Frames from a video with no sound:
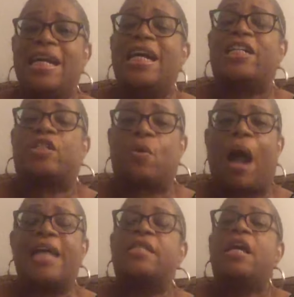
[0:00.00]
It's
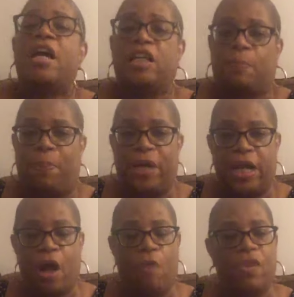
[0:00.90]
Christ. It's
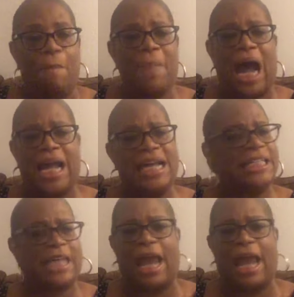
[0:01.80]
putting on the mind.